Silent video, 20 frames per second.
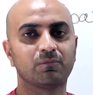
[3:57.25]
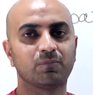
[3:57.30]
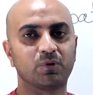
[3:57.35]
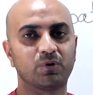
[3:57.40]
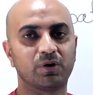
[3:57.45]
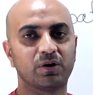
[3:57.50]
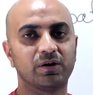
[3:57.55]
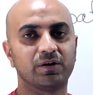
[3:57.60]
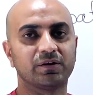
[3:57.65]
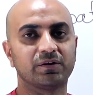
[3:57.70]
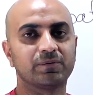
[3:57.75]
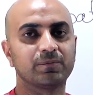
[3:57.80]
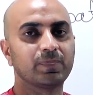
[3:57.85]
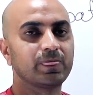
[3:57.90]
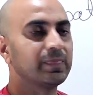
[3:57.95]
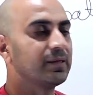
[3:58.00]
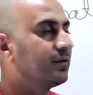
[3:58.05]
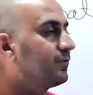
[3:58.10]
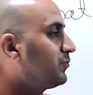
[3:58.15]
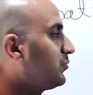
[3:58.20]

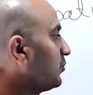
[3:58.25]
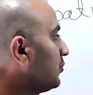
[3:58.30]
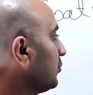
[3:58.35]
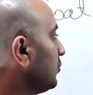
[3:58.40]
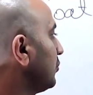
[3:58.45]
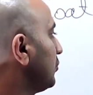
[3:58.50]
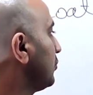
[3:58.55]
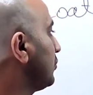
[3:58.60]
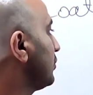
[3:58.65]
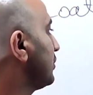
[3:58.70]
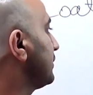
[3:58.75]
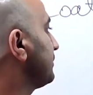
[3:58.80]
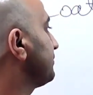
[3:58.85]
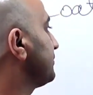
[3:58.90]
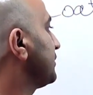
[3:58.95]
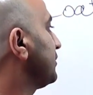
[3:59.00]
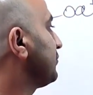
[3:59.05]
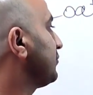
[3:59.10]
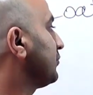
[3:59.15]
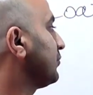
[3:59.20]
product. So
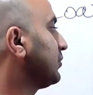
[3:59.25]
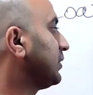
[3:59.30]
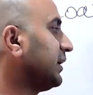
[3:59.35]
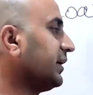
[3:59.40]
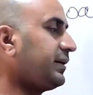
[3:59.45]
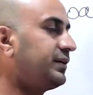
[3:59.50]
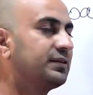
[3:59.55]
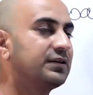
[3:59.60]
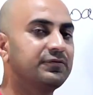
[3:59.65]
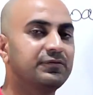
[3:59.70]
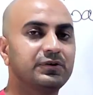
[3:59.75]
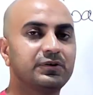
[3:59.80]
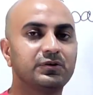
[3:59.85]
if you like